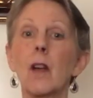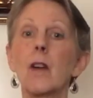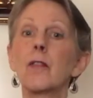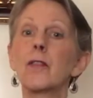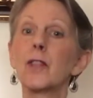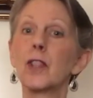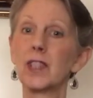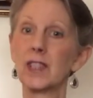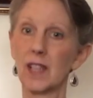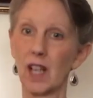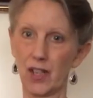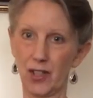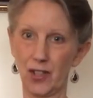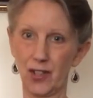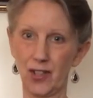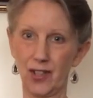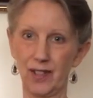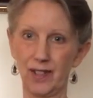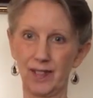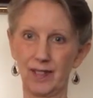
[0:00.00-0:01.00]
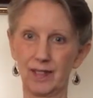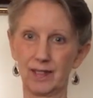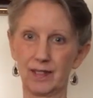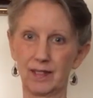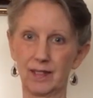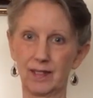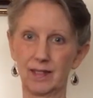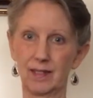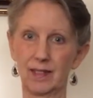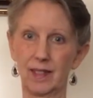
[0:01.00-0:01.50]
For lunch,
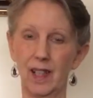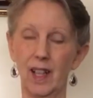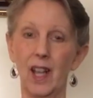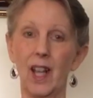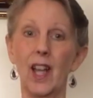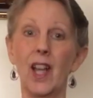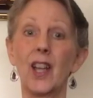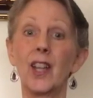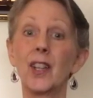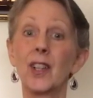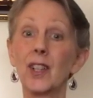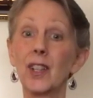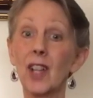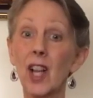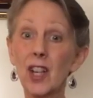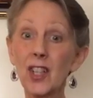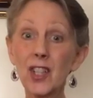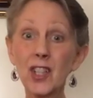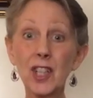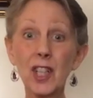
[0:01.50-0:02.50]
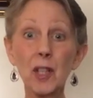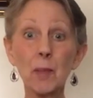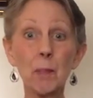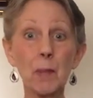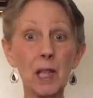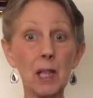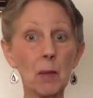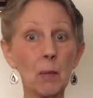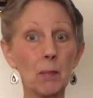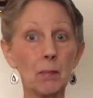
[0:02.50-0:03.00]
your lunch can
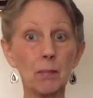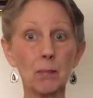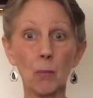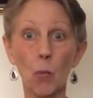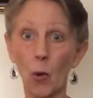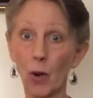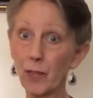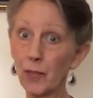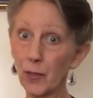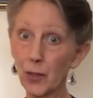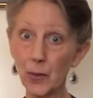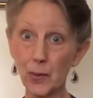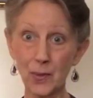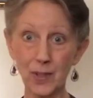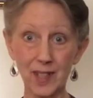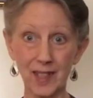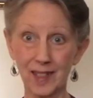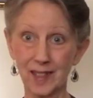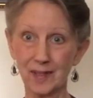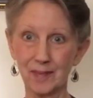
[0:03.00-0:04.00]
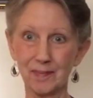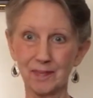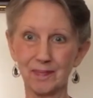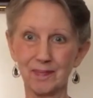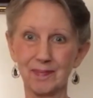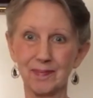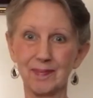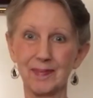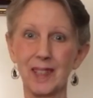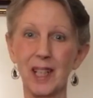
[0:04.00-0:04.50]
be more fruit.
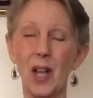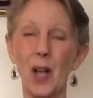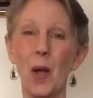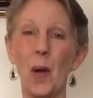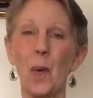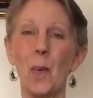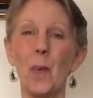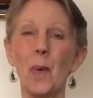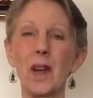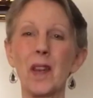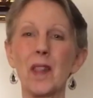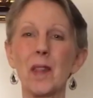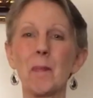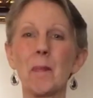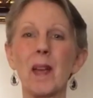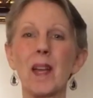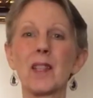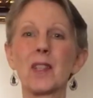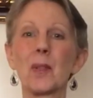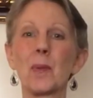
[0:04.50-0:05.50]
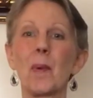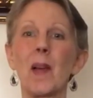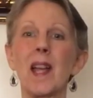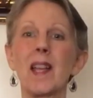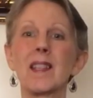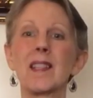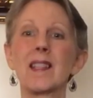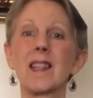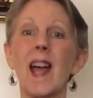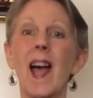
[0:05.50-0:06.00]
One of the best
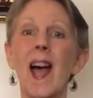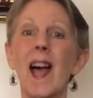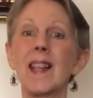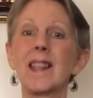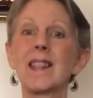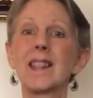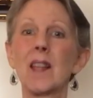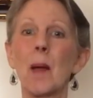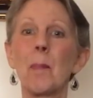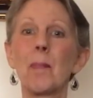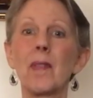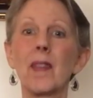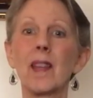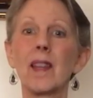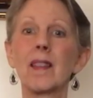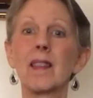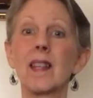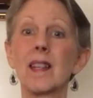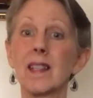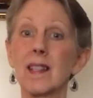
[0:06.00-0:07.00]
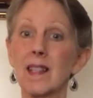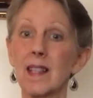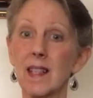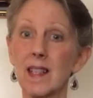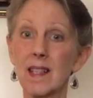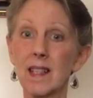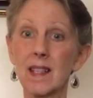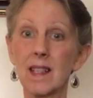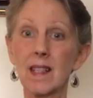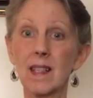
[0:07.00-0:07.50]
ways to add something that is
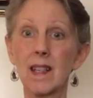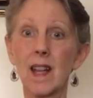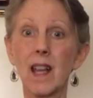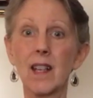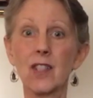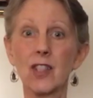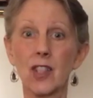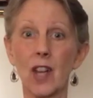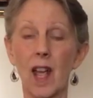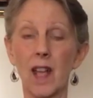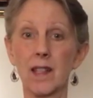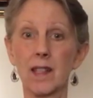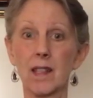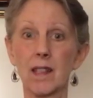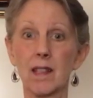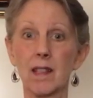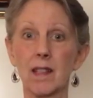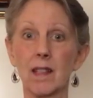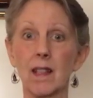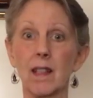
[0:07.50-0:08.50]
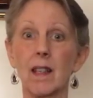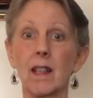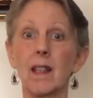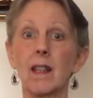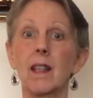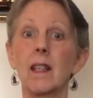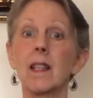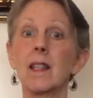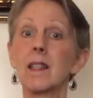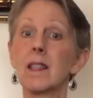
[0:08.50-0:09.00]
easy to digest,
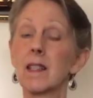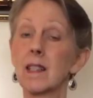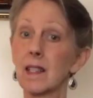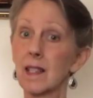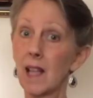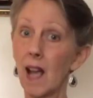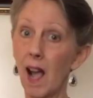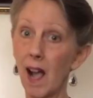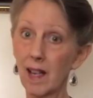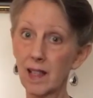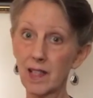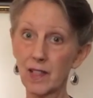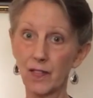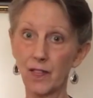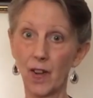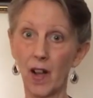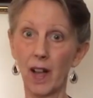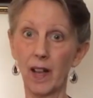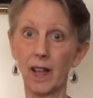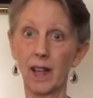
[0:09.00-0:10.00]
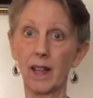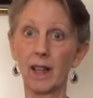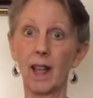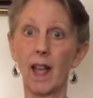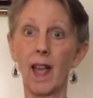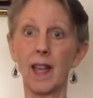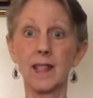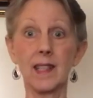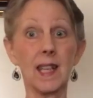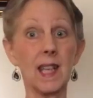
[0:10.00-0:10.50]
is detoxifying
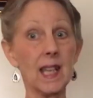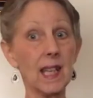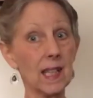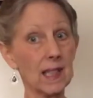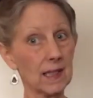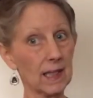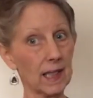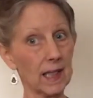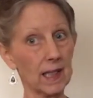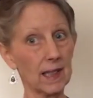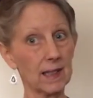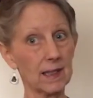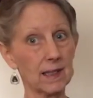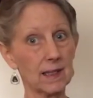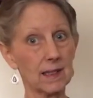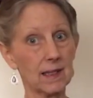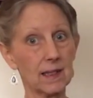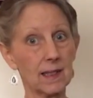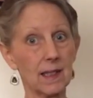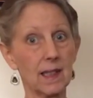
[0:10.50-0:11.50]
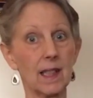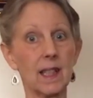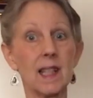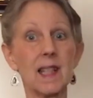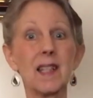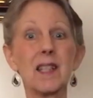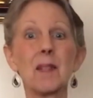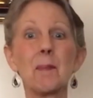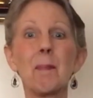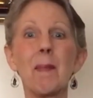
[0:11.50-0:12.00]
and healing,
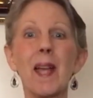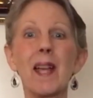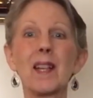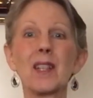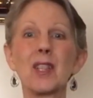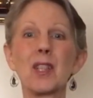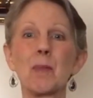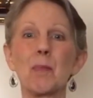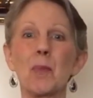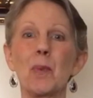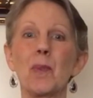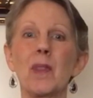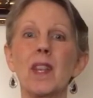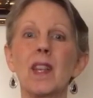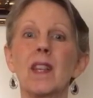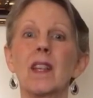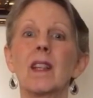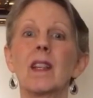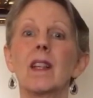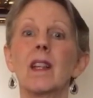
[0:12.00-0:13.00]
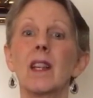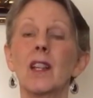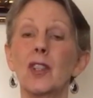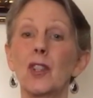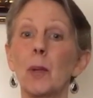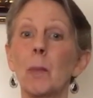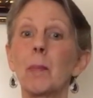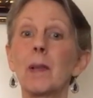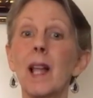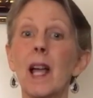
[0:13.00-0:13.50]
is to make a smoothie in
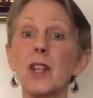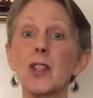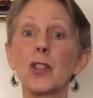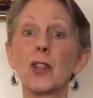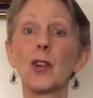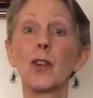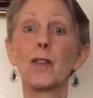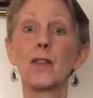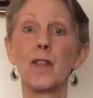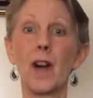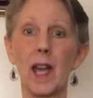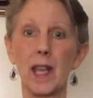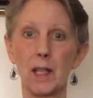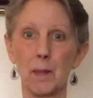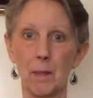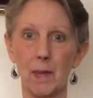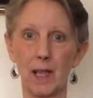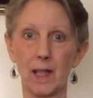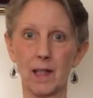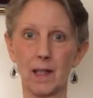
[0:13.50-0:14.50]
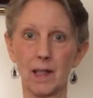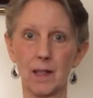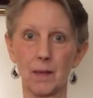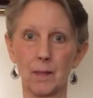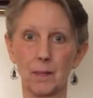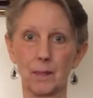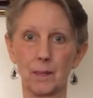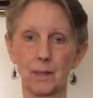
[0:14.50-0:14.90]
your blender or Vitamix.